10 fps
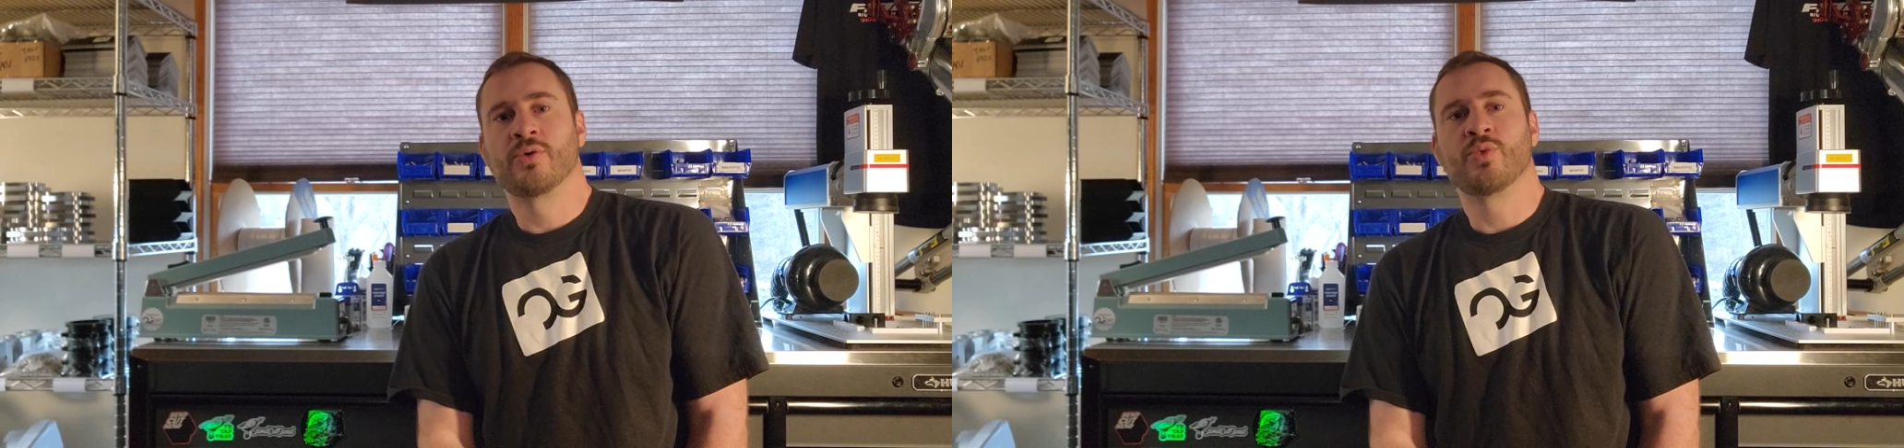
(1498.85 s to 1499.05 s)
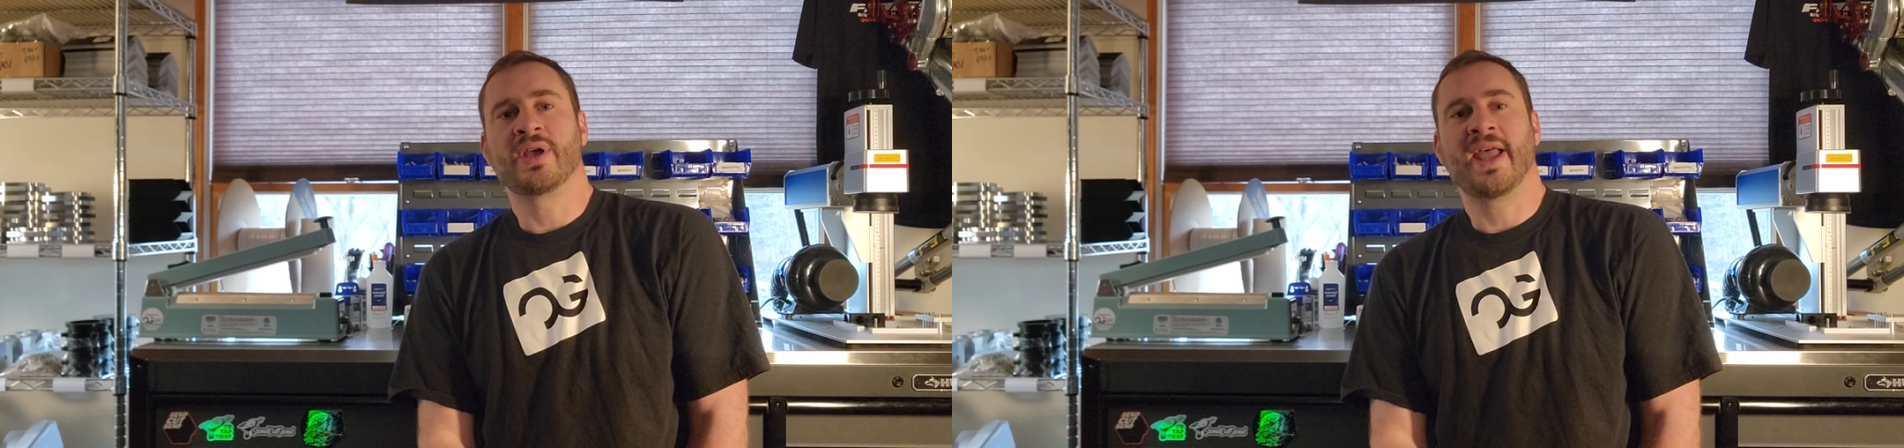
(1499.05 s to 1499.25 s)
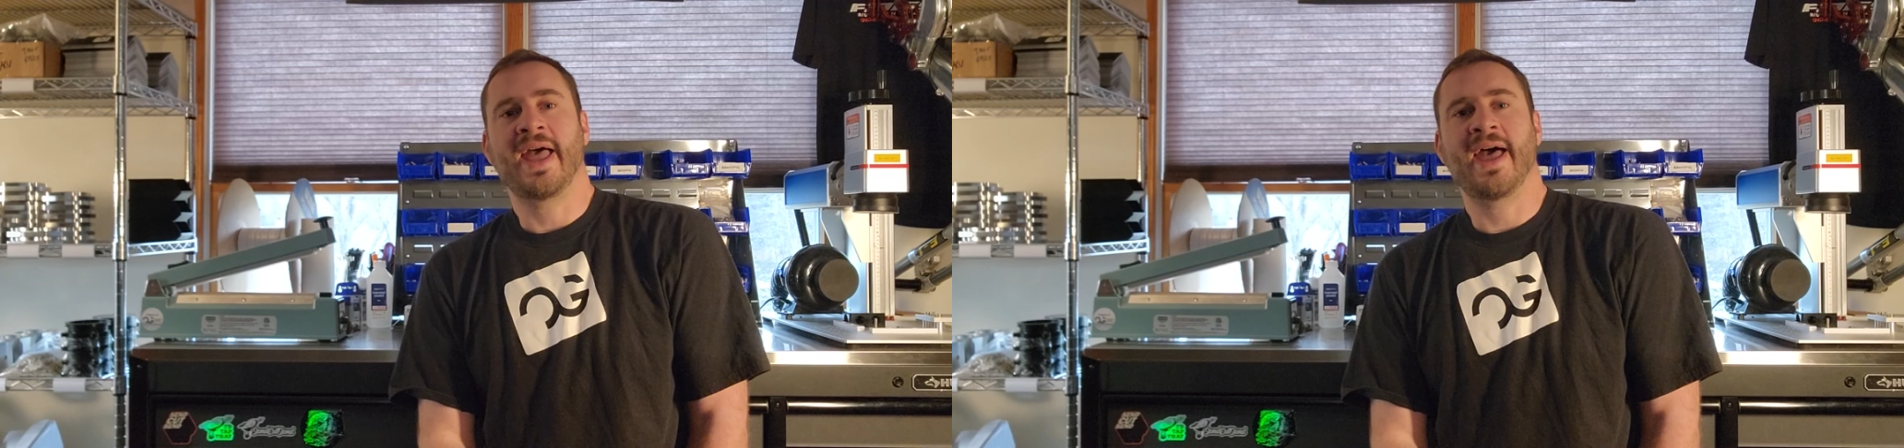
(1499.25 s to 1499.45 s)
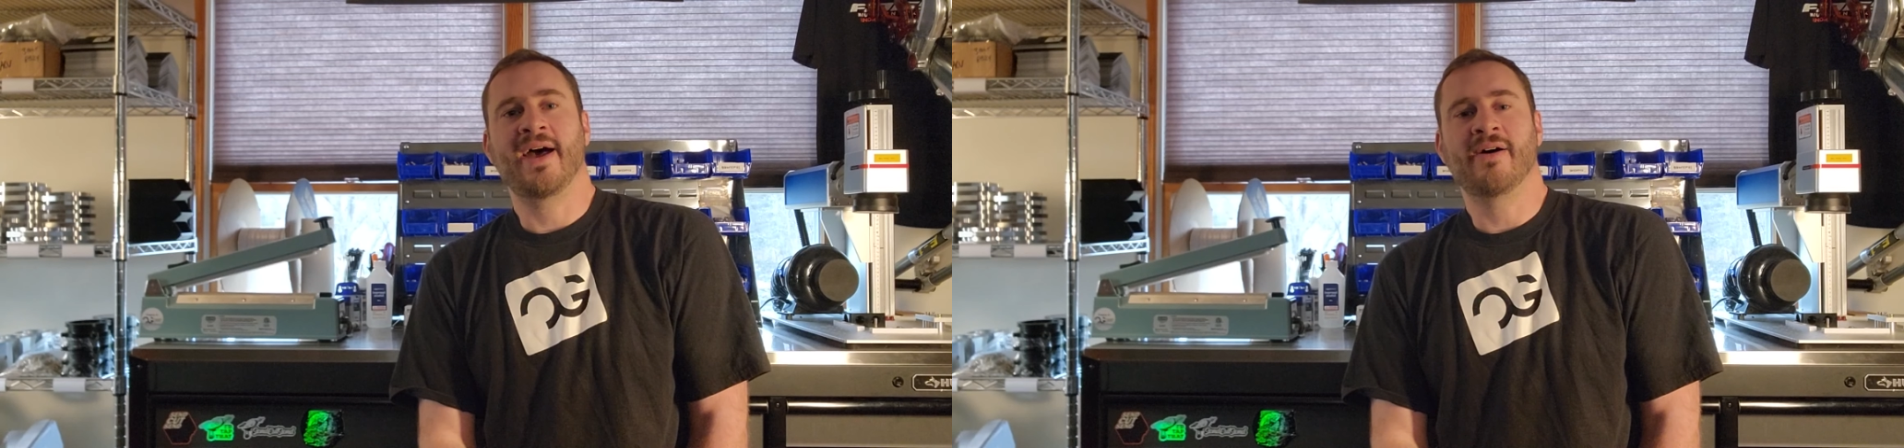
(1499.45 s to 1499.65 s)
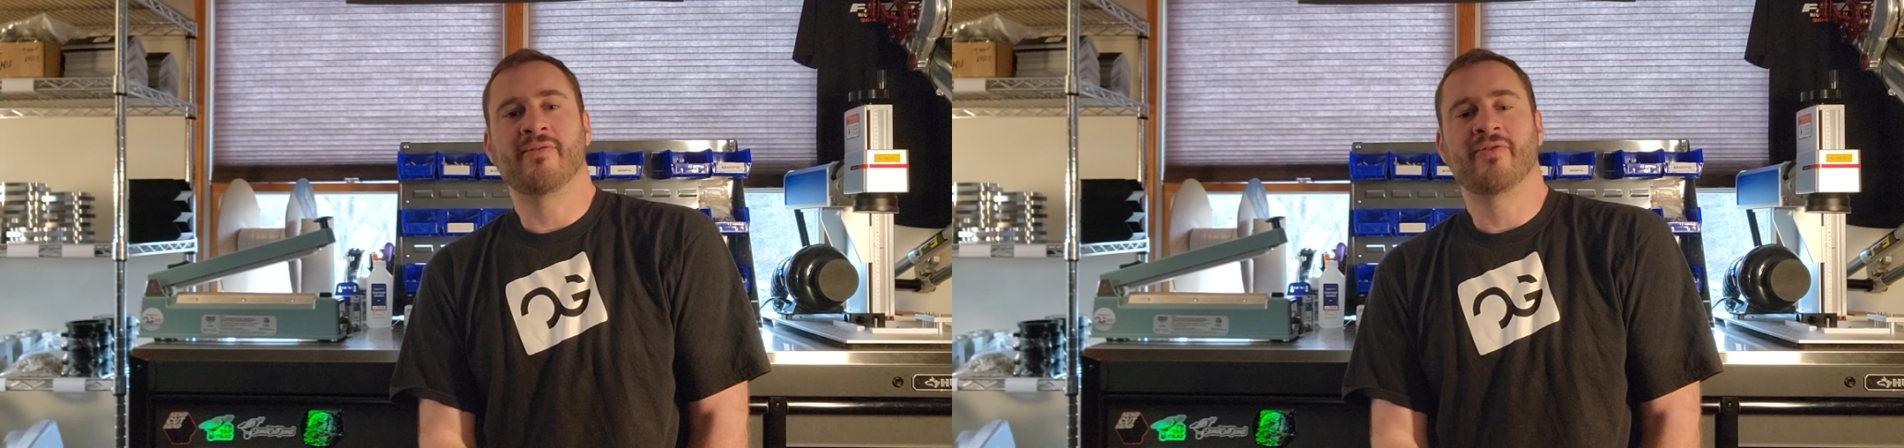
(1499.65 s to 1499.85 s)
we
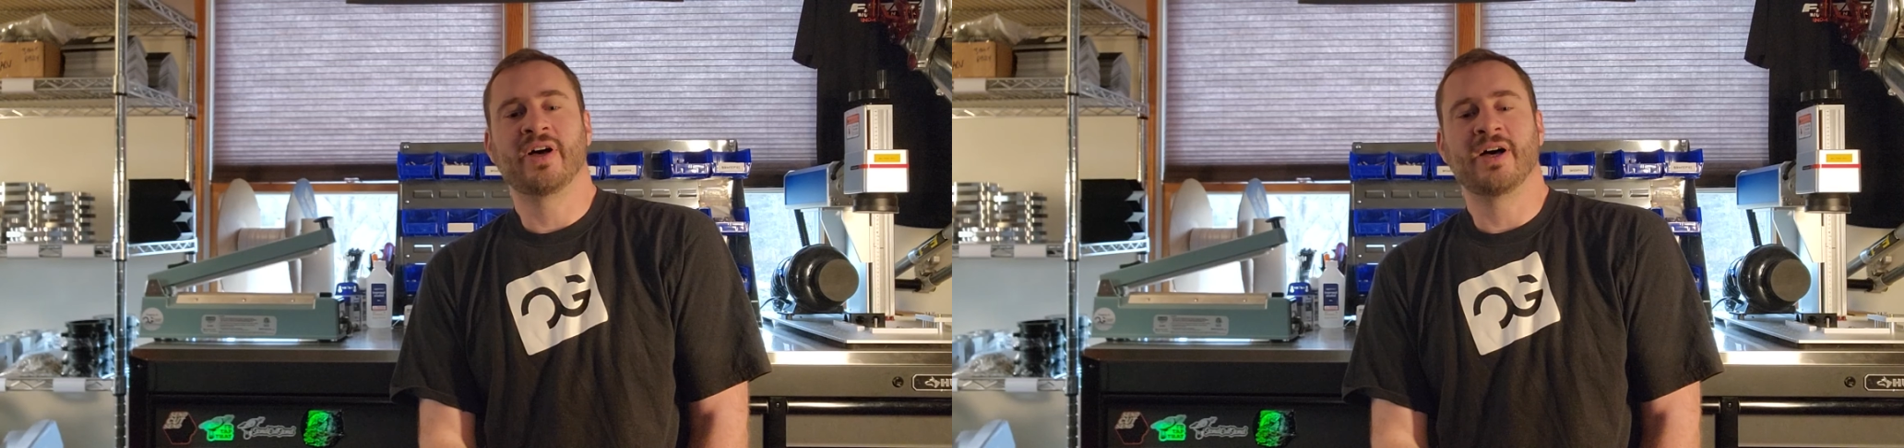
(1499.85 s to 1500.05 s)
have